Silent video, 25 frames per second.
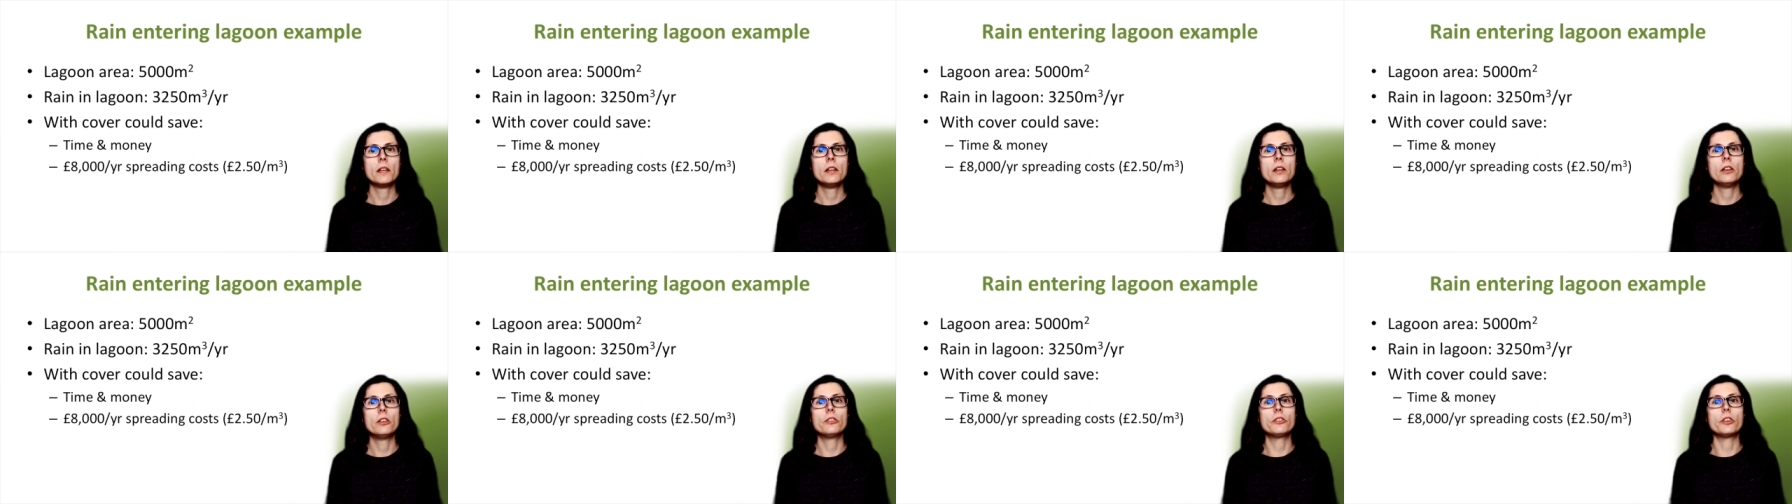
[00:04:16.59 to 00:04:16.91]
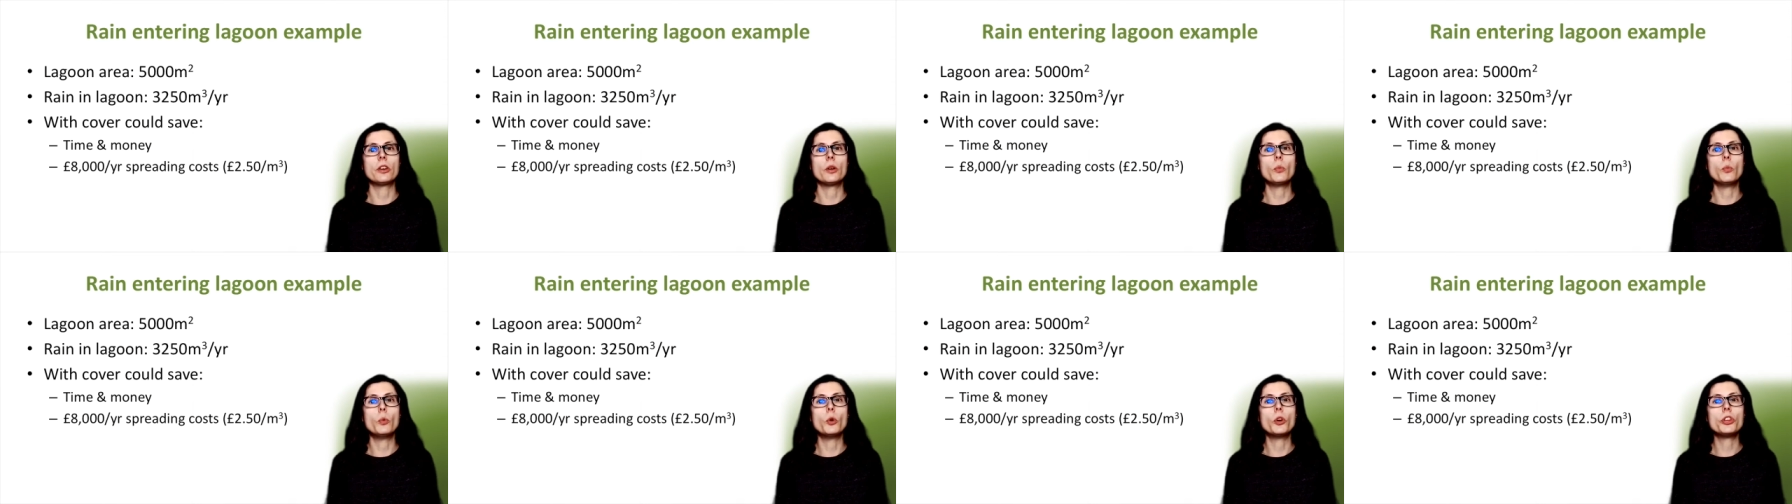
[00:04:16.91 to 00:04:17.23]
So
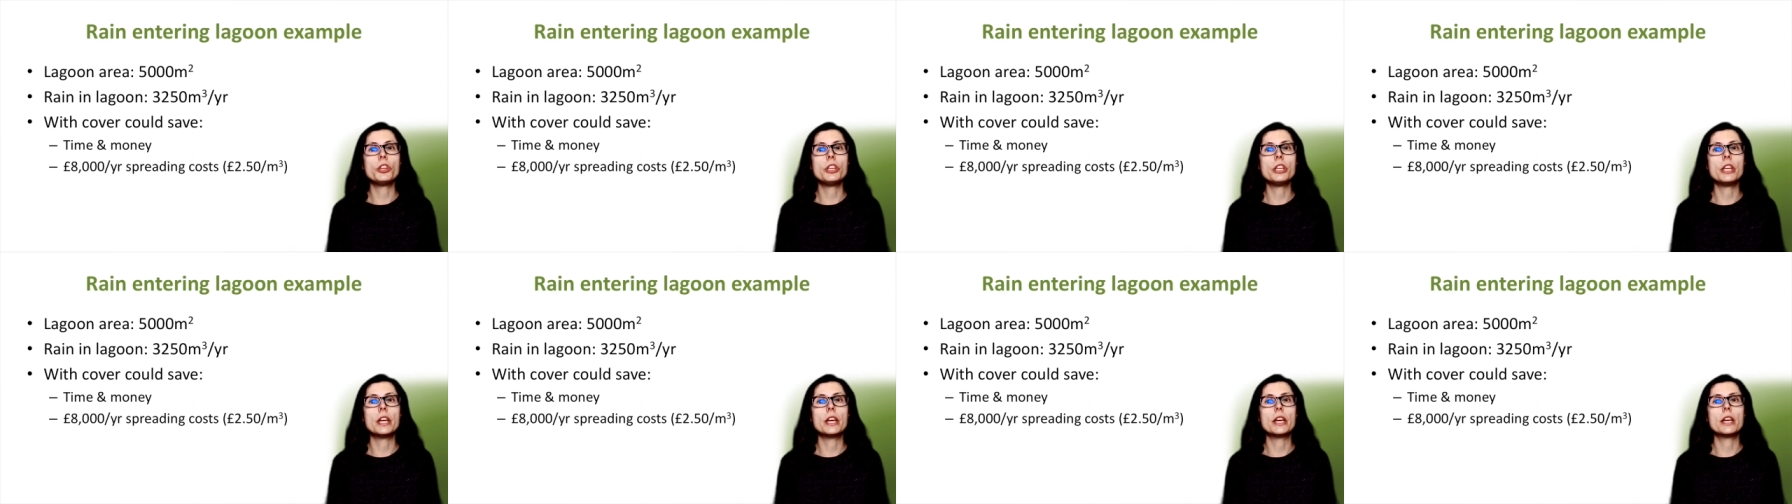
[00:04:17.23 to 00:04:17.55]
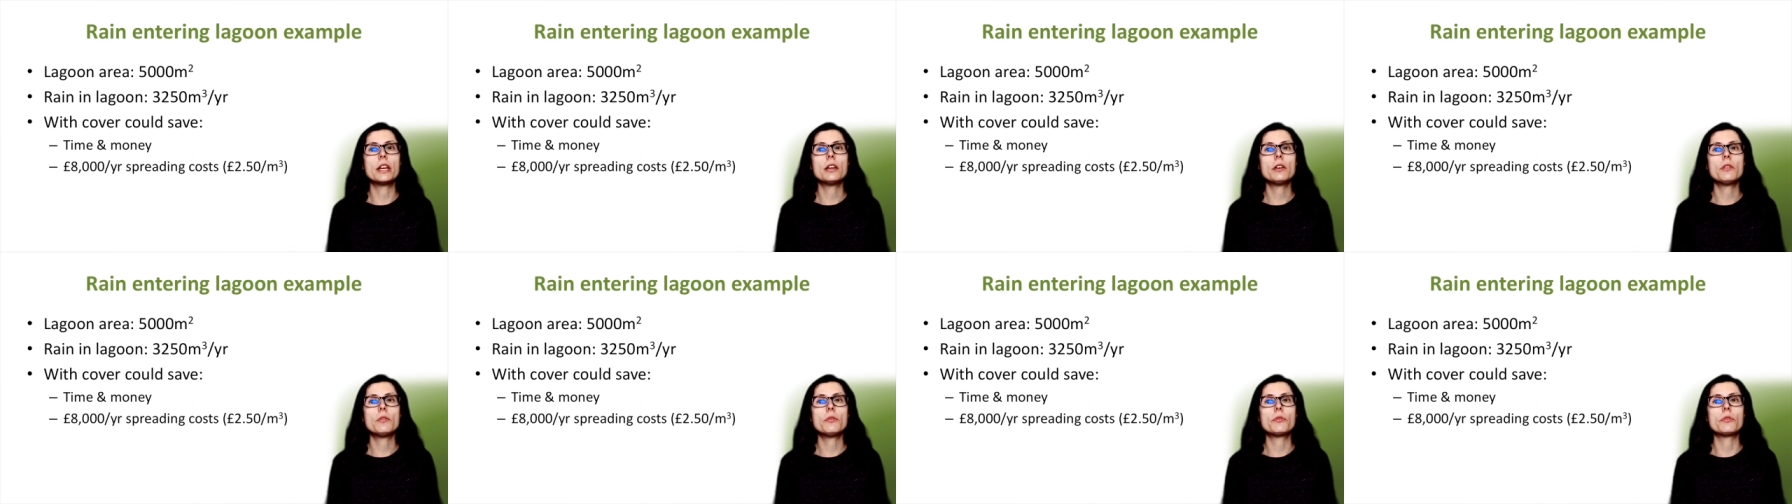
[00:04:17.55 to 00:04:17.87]
in one
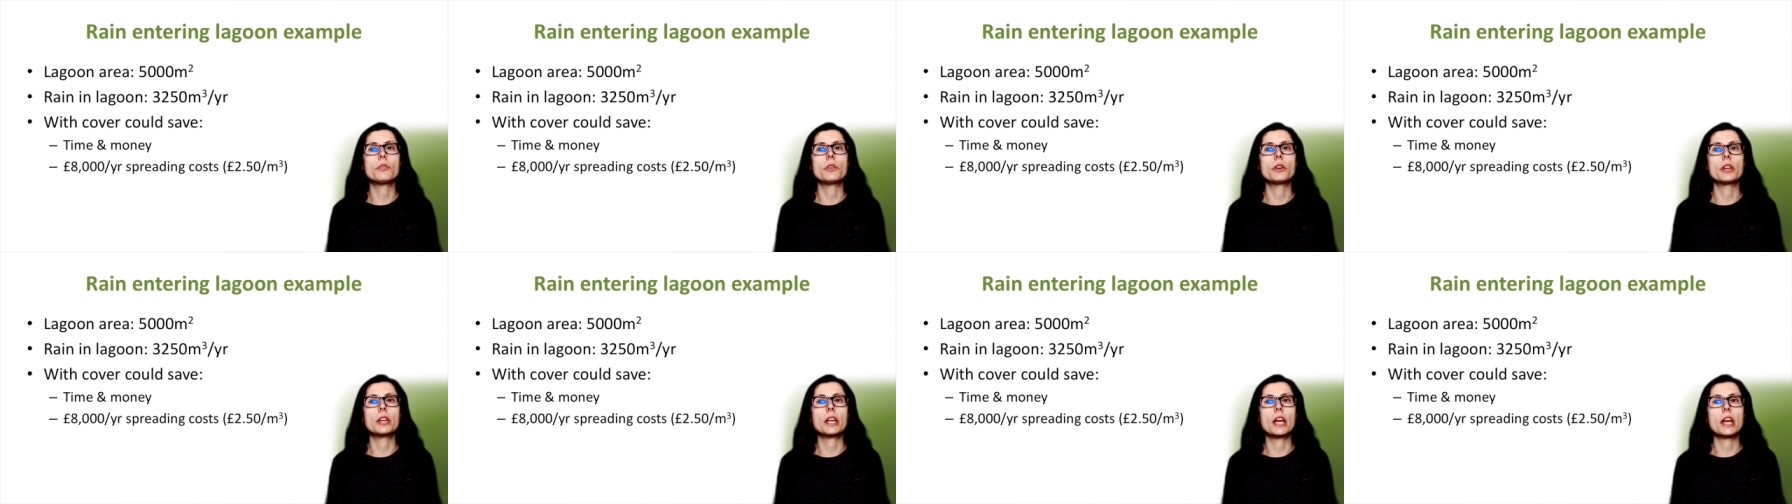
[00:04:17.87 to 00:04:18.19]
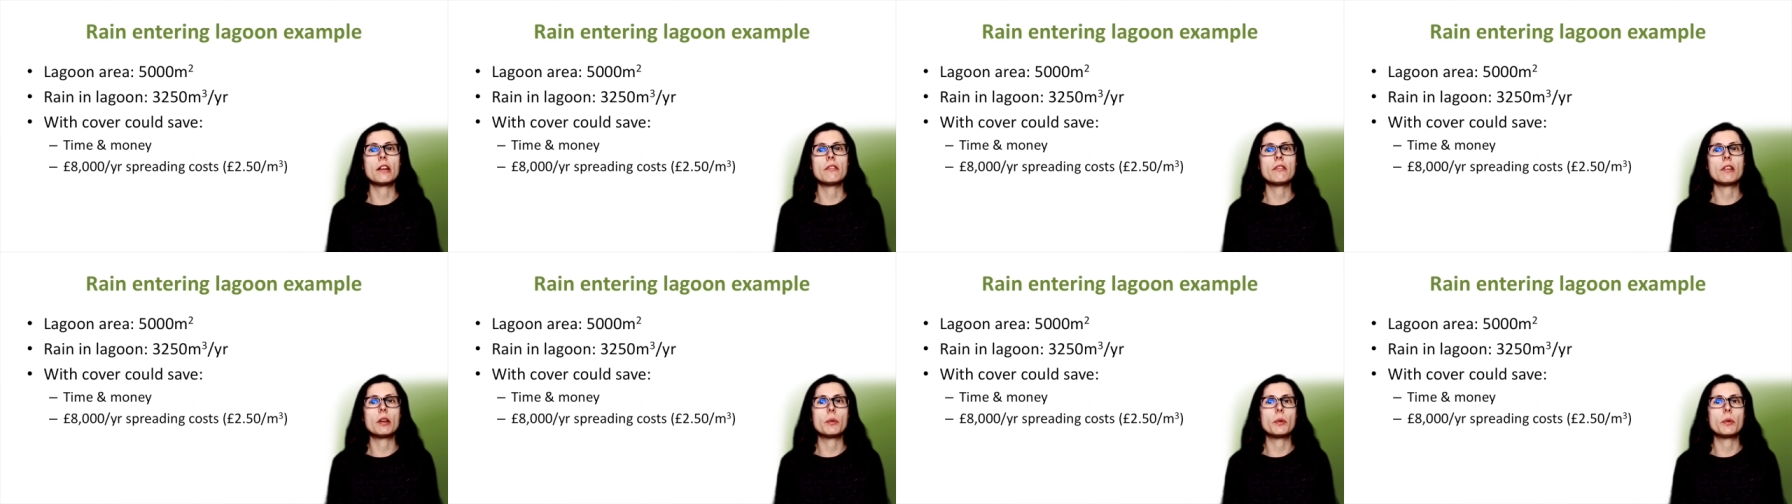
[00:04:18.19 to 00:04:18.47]
year, for an area